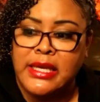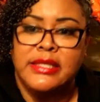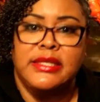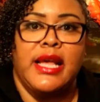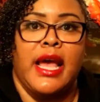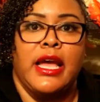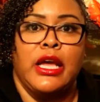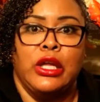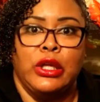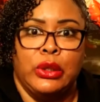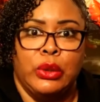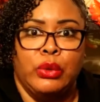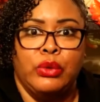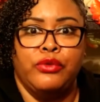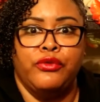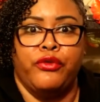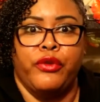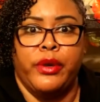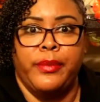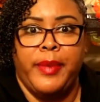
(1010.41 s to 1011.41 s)
is a
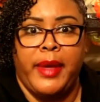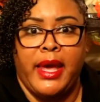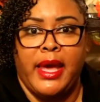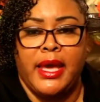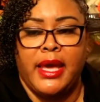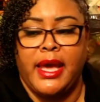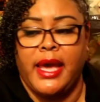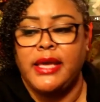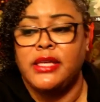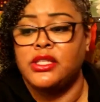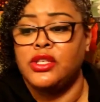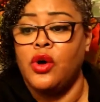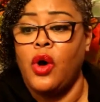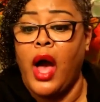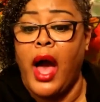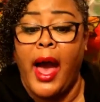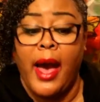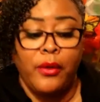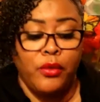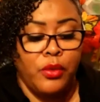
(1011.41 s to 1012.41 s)
gluten-free pancake. So
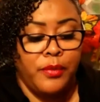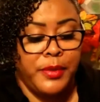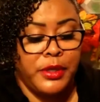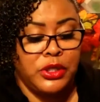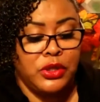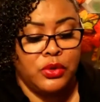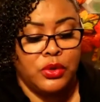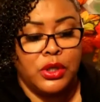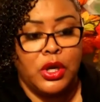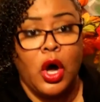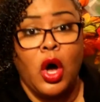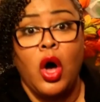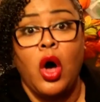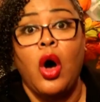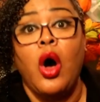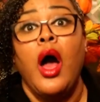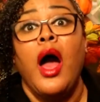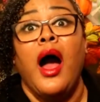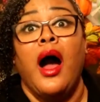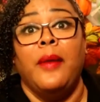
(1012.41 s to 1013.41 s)
I will be doing a
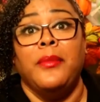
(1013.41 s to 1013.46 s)
haul.